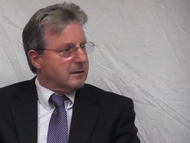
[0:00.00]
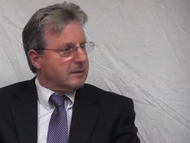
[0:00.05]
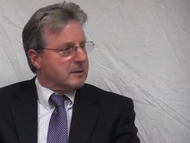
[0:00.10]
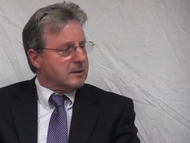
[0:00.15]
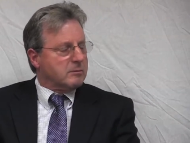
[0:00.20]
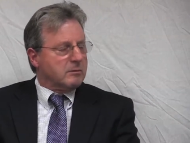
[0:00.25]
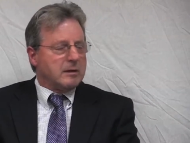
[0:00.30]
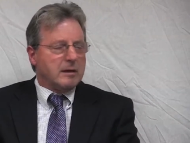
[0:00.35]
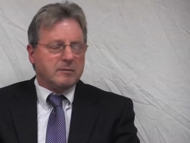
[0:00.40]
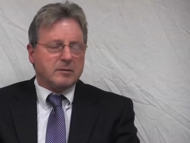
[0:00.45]

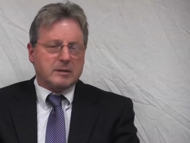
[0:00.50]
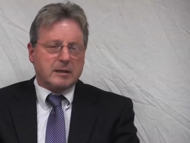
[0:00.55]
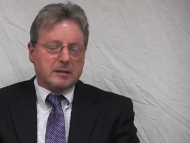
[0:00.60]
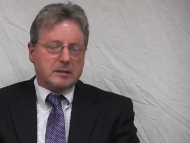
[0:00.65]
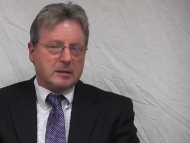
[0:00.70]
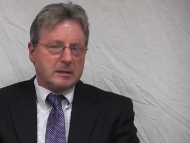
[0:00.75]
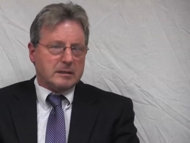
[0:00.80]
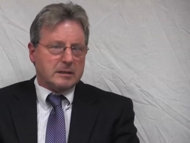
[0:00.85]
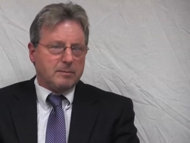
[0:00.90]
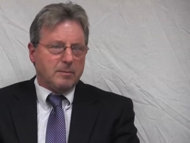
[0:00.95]
Since we have
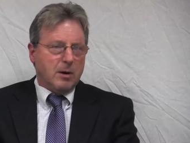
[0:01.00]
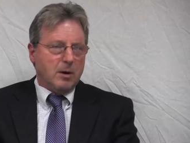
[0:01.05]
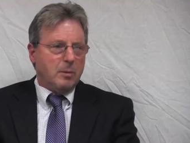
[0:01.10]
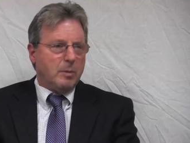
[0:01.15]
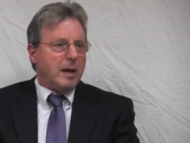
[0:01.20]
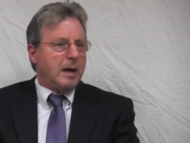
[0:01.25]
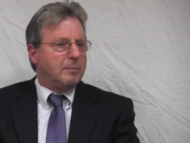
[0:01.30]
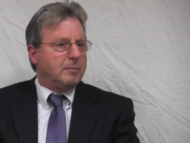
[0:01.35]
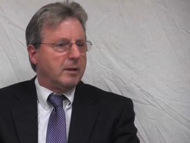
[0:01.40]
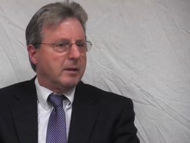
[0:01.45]
such a
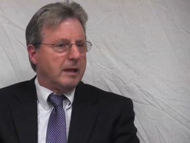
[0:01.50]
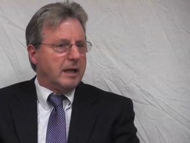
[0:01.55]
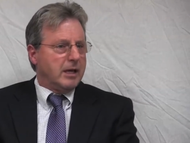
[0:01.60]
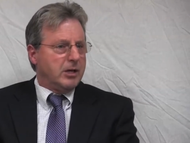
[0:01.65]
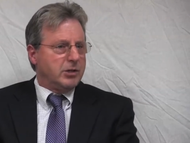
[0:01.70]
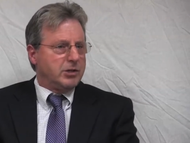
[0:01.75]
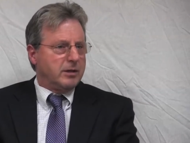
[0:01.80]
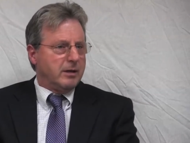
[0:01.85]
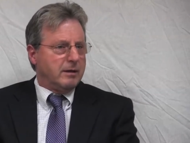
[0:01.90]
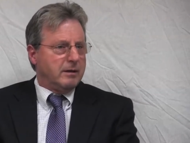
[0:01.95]
small
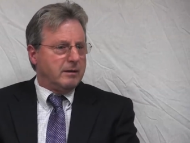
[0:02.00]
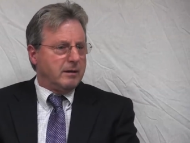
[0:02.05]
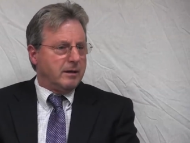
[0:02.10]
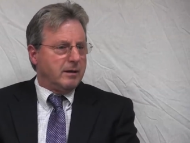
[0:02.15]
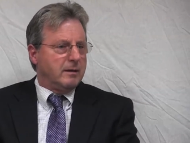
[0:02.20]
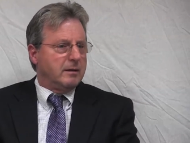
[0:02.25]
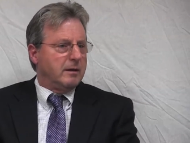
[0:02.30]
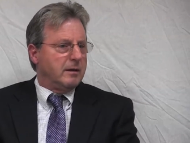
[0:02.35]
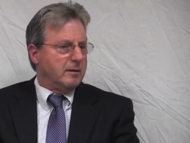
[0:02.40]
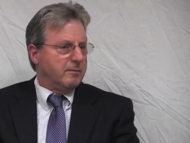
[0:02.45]
population
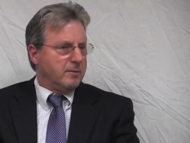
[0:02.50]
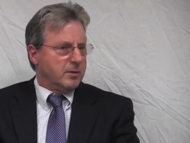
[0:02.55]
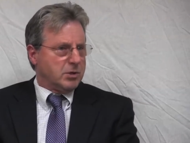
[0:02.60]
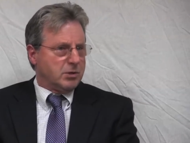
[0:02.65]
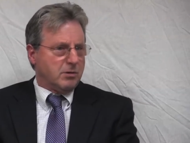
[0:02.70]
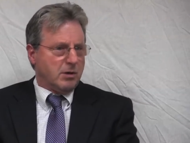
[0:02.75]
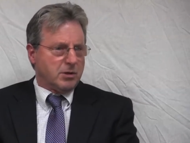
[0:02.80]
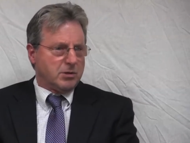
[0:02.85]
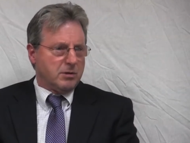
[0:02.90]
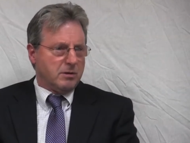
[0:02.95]
and the
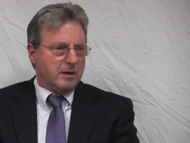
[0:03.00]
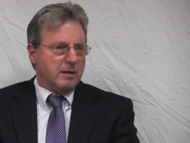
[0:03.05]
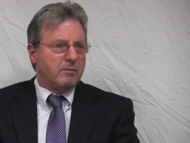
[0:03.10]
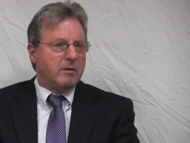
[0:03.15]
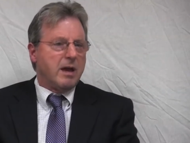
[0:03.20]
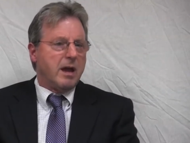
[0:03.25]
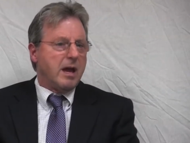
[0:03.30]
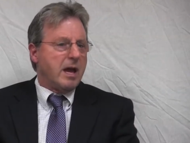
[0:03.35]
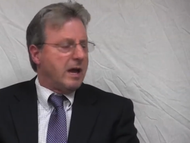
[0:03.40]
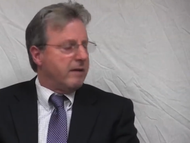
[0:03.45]
infrastructure
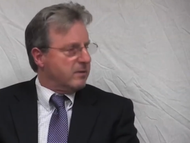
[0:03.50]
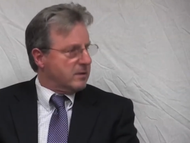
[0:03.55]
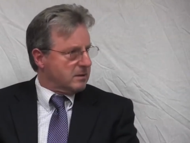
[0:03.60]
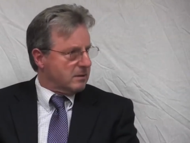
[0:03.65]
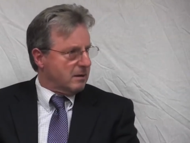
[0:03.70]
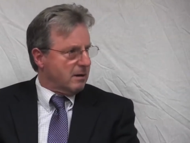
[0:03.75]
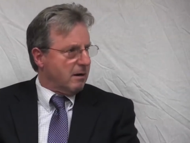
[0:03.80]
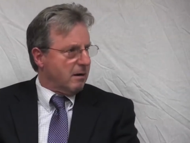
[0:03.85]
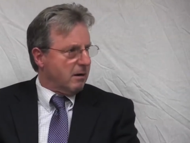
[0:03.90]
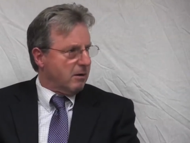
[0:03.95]
that we have
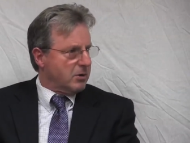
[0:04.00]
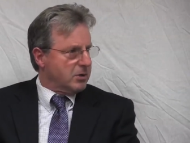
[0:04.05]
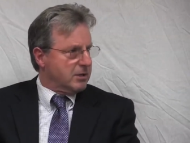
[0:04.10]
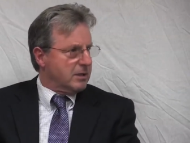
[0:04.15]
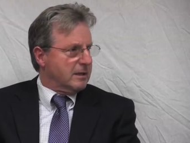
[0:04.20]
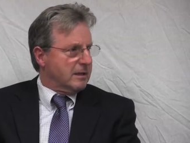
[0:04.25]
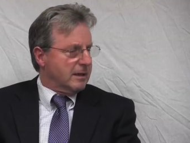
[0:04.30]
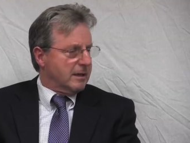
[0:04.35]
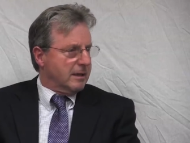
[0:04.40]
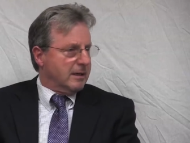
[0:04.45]
is
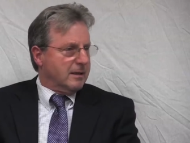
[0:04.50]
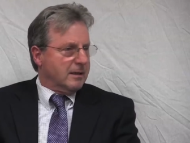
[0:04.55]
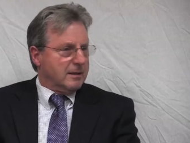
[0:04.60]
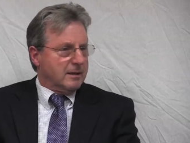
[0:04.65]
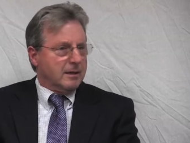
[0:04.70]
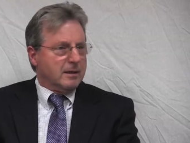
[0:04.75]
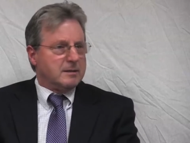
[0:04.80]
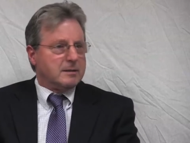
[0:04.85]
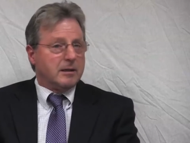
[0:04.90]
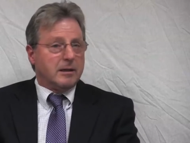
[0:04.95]
large,
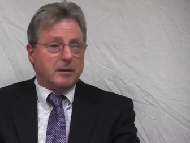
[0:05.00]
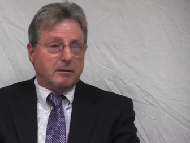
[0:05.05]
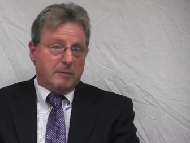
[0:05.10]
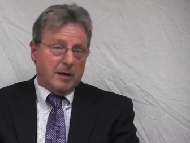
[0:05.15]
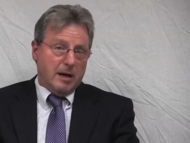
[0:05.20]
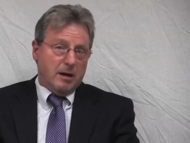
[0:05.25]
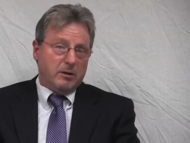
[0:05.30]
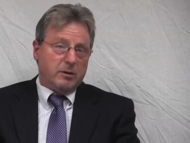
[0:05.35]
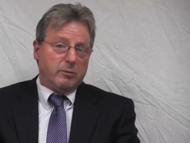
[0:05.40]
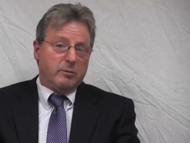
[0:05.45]
to get
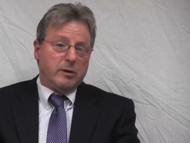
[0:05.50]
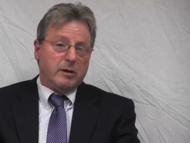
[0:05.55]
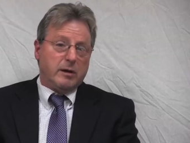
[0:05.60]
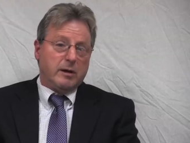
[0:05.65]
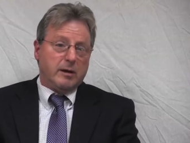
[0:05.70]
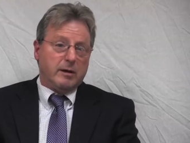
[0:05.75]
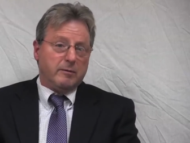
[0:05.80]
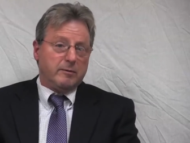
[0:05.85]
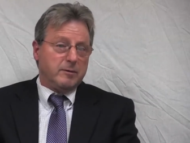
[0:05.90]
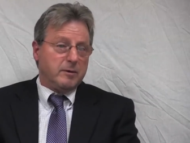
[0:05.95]
around, and we
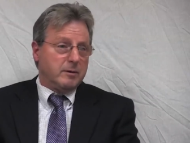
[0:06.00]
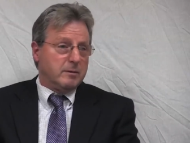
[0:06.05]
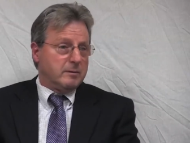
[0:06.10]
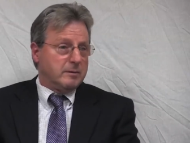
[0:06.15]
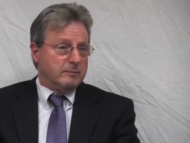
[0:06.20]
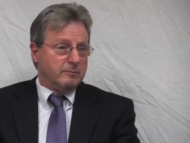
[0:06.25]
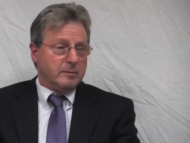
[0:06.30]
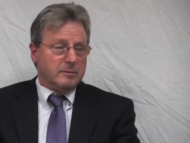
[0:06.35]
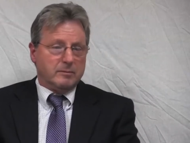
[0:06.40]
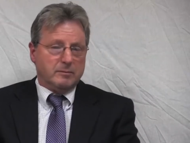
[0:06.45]
have, you know,
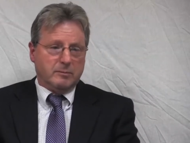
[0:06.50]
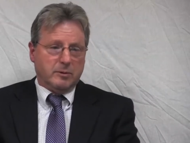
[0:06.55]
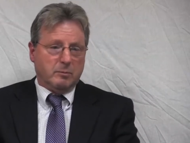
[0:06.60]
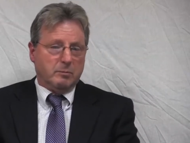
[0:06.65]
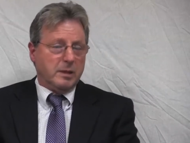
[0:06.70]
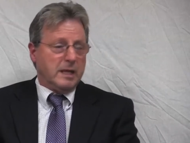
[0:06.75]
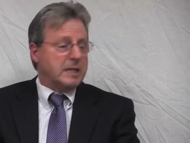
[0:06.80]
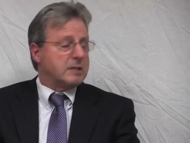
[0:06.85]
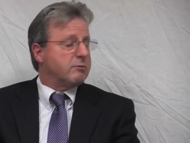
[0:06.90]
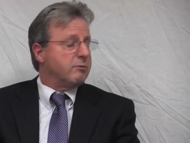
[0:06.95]

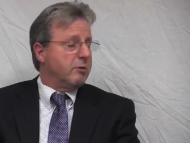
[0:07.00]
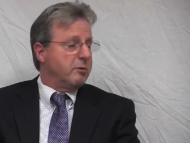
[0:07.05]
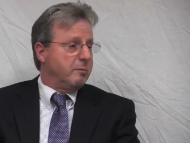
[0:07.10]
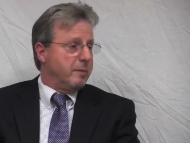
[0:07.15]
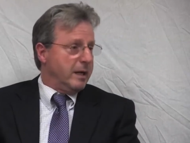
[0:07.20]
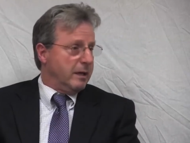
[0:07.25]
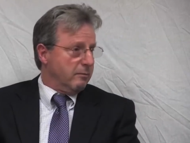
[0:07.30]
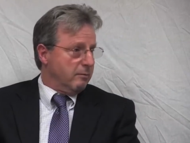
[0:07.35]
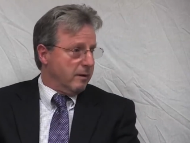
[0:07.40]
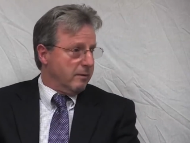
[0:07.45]
we're blessed
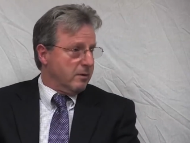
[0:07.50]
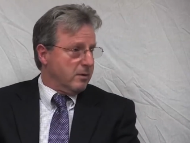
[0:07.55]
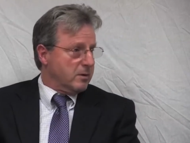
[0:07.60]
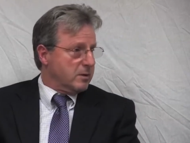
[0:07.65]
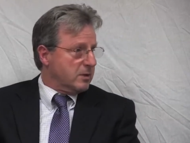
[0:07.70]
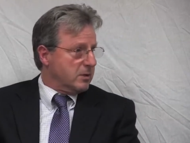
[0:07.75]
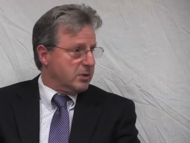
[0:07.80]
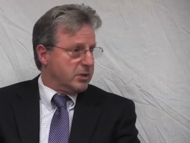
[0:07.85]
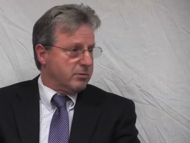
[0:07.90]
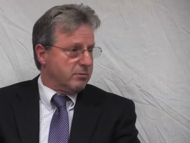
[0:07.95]
with many
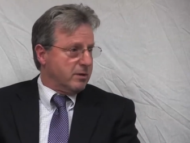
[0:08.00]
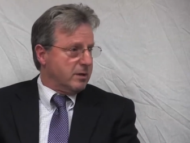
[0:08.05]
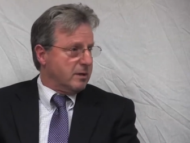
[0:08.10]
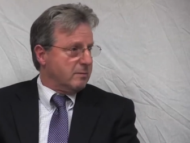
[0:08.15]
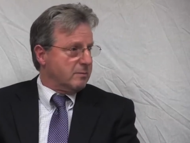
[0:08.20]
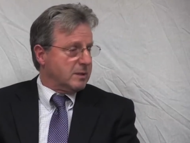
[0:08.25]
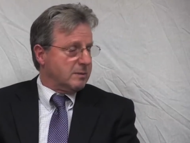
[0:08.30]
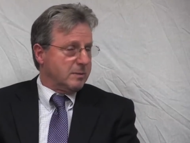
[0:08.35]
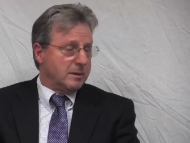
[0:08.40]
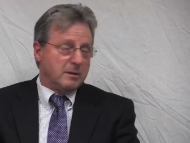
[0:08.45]
rivers and
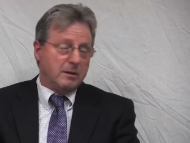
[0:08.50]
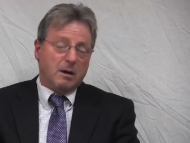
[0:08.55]
streams, but